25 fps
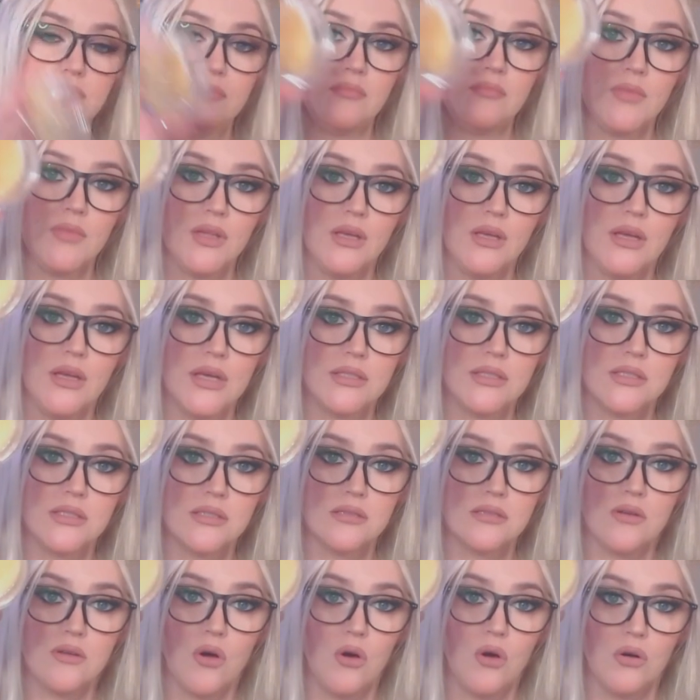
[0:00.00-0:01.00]
It's
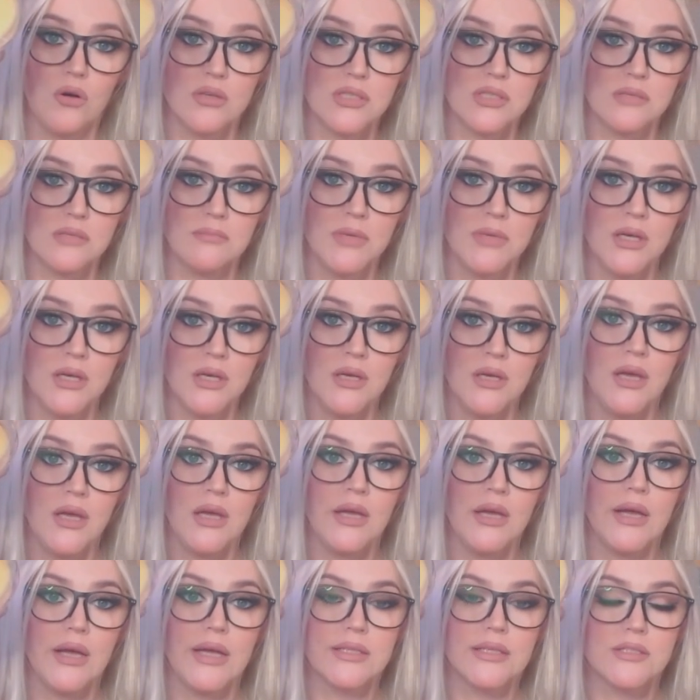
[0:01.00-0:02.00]
awesome.
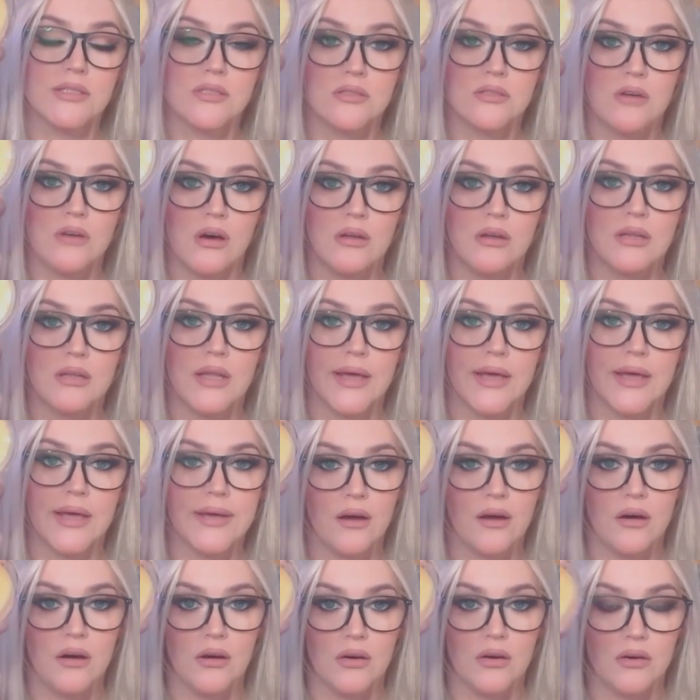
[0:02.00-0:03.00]
It's not like a
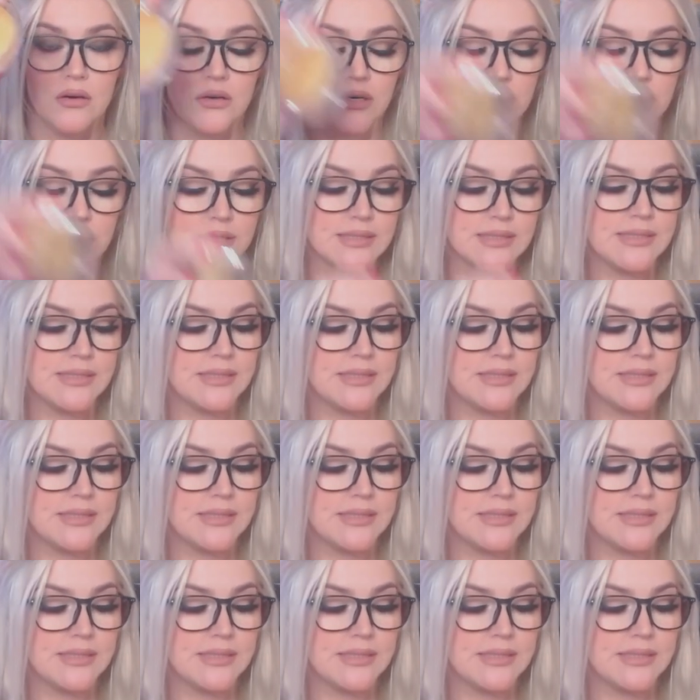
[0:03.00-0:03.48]
hard,